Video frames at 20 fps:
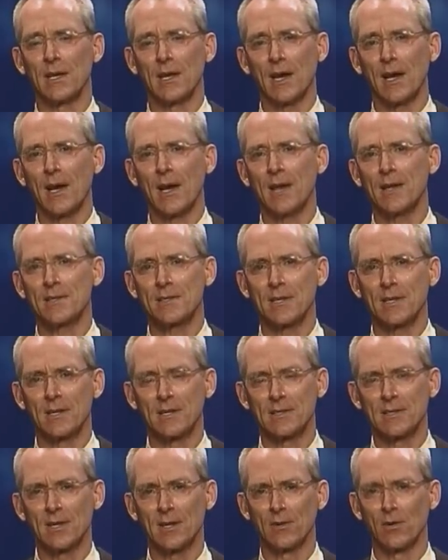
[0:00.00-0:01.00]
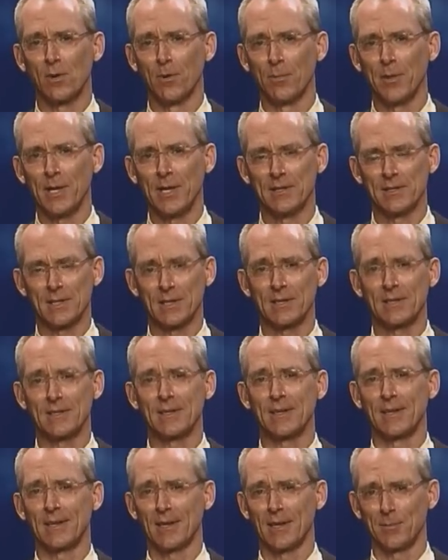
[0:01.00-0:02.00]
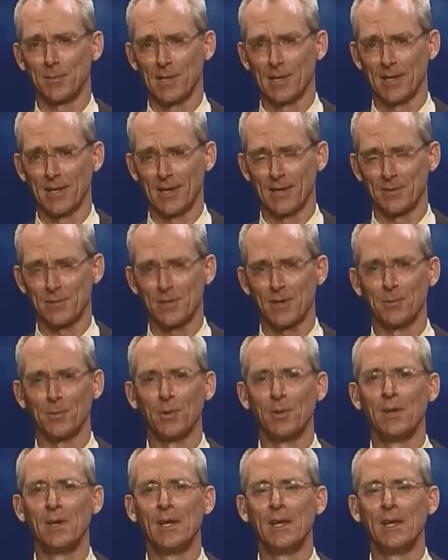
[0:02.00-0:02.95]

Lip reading: I said at town hall meetings, I can tell you got me in a lot of trouble,